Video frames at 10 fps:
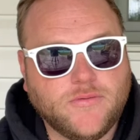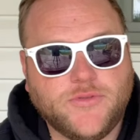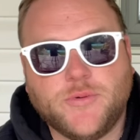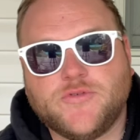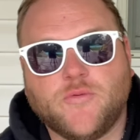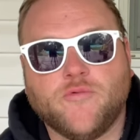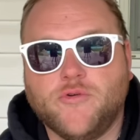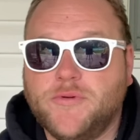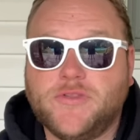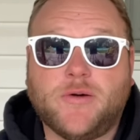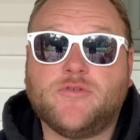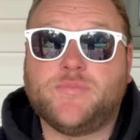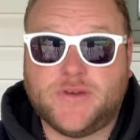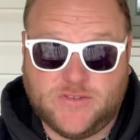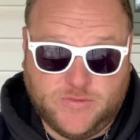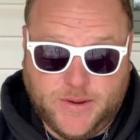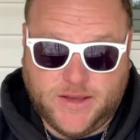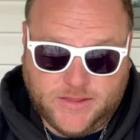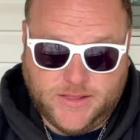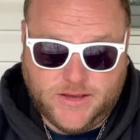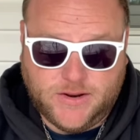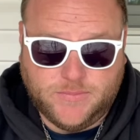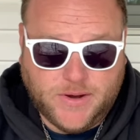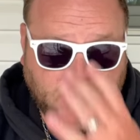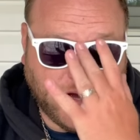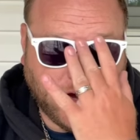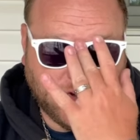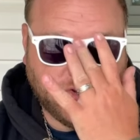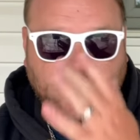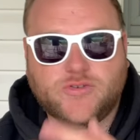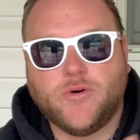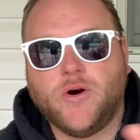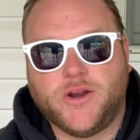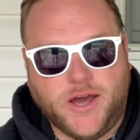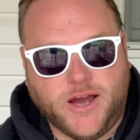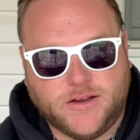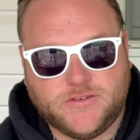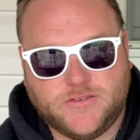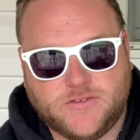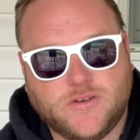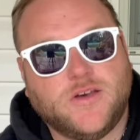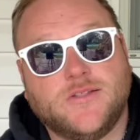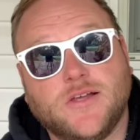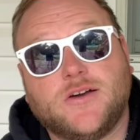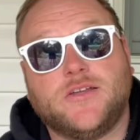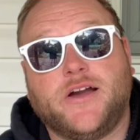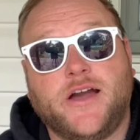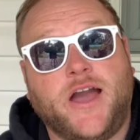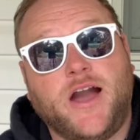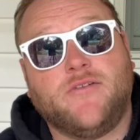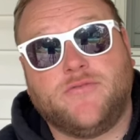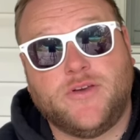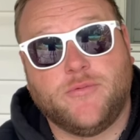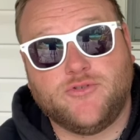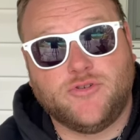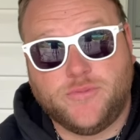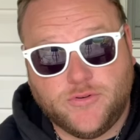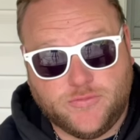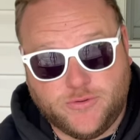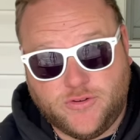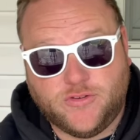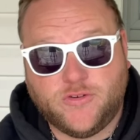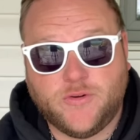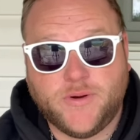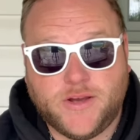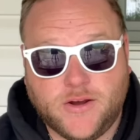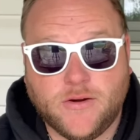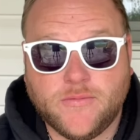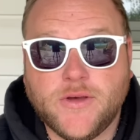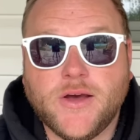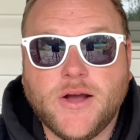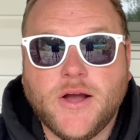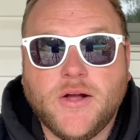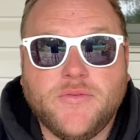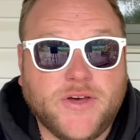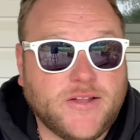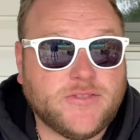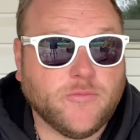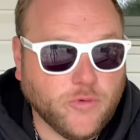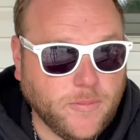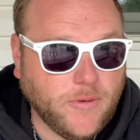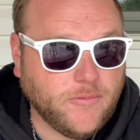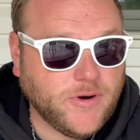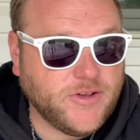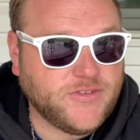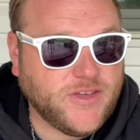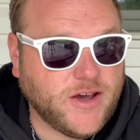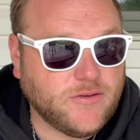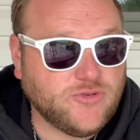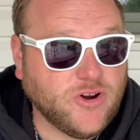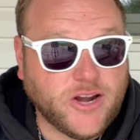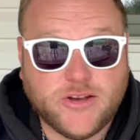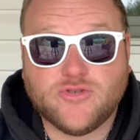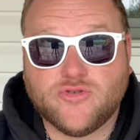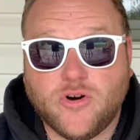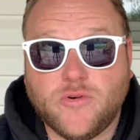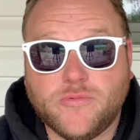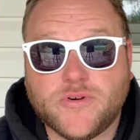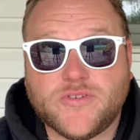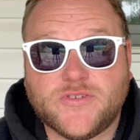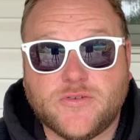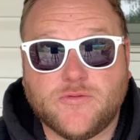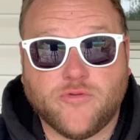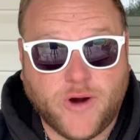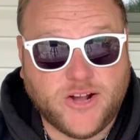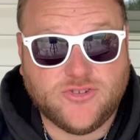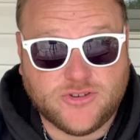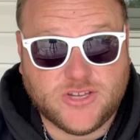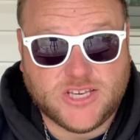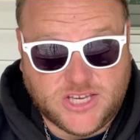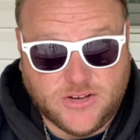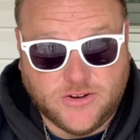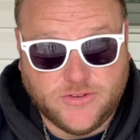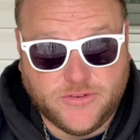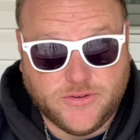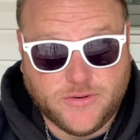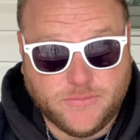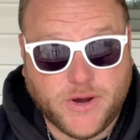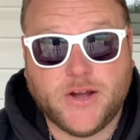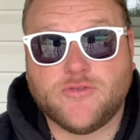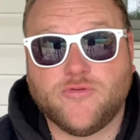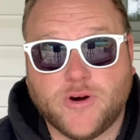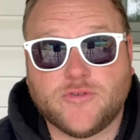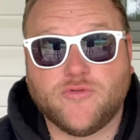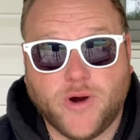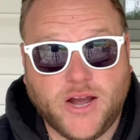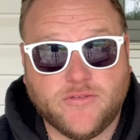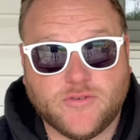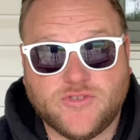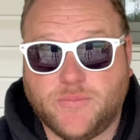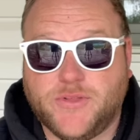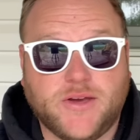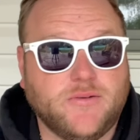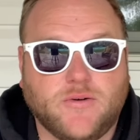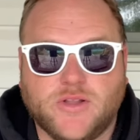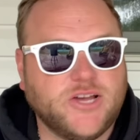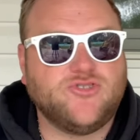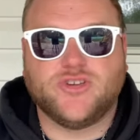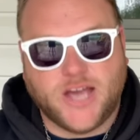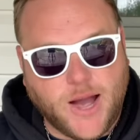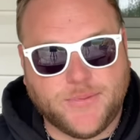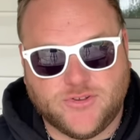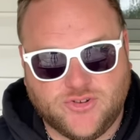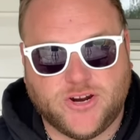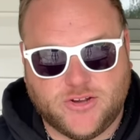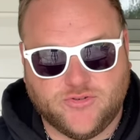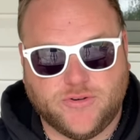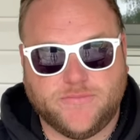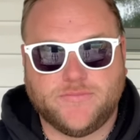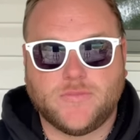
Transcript: there was a rumor that was being speculated by a user on x and luckily i have the original post which i'll show you right here that the rumor was that johnny gaudreau was tragically killed by a drunk driver something allegedly happened to johnny gaudreau